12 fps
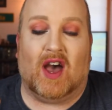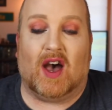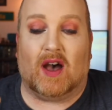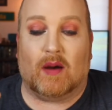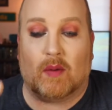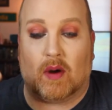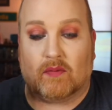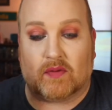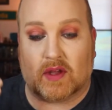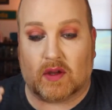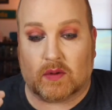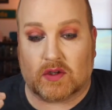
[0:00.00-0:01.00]

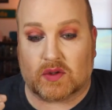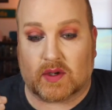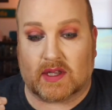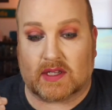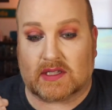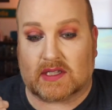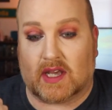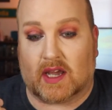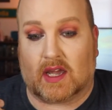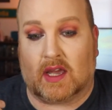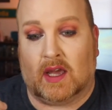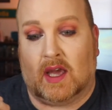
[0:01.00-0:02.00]
Hopefully you enjoyed this
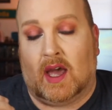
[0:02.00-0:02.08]
look.